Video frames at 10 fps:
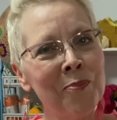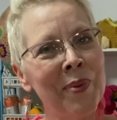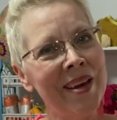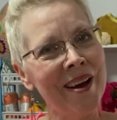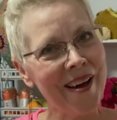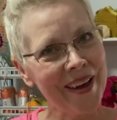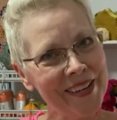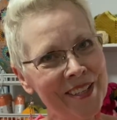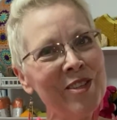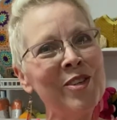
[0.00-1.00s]
be
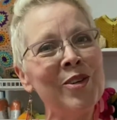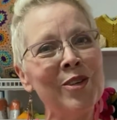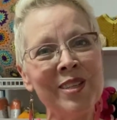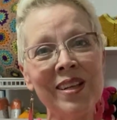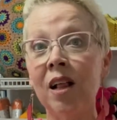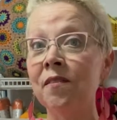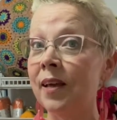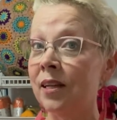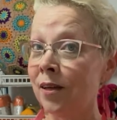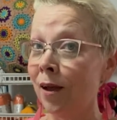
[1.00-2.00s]
kind to yourself
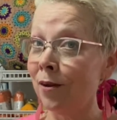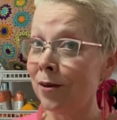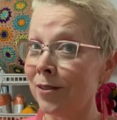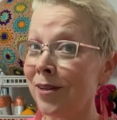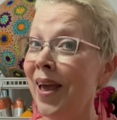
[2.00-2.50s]
and to others,